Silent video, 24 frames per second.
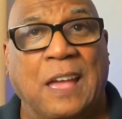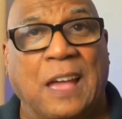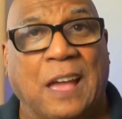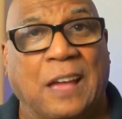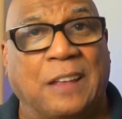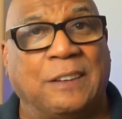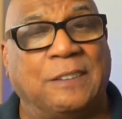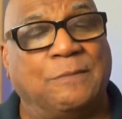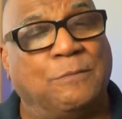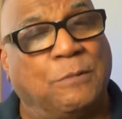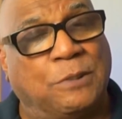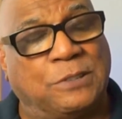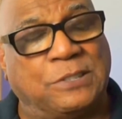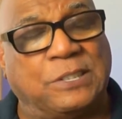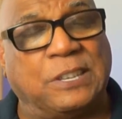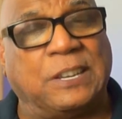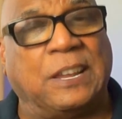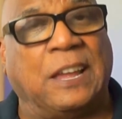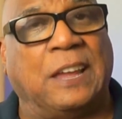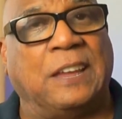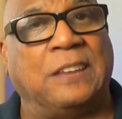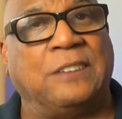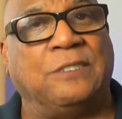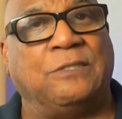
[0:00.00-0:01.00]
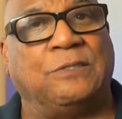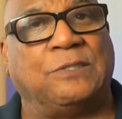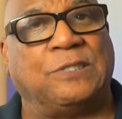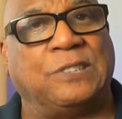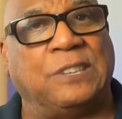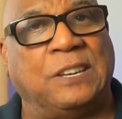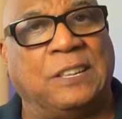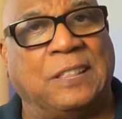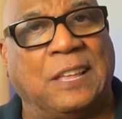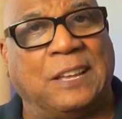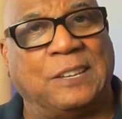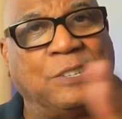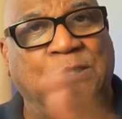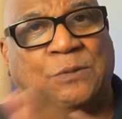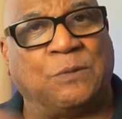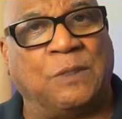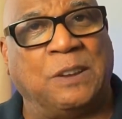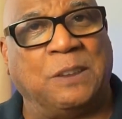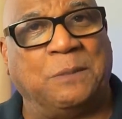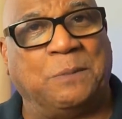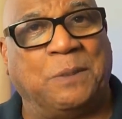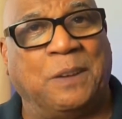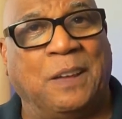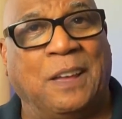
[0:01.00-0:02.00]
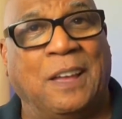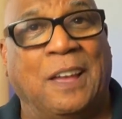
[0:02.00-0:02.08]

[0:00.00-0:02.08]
and once again you'll see that sweep.